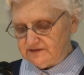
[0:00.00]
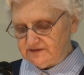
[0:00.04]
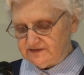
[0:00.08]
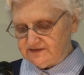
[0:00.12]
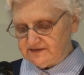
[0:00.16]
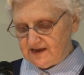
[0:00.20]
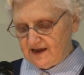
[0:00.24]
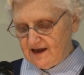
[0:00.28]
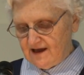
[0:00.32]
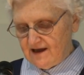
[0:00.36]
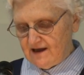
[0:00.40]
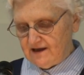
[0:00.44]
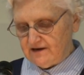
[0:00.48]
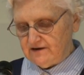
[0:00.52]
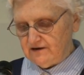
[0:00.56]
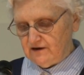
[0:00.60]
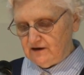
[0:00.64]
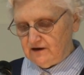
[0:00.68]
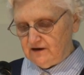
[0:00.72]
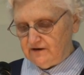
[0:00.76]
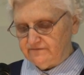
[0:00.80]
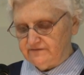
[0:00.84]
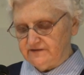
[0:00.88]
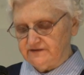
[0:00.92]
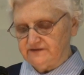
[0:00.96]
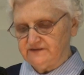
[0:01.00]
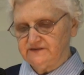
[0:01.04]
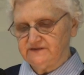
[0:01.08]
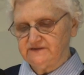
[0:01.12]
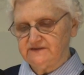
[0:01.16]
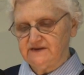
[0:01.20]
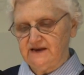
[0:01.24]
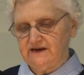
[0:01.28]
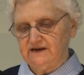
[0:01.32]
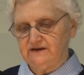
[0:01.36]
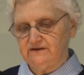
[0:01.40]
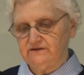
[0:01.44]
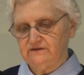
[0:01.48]
side of a
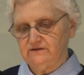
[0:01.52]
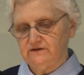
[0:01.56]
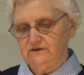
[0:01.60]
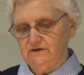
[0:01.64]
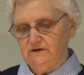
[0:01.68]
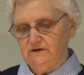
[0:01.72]
saint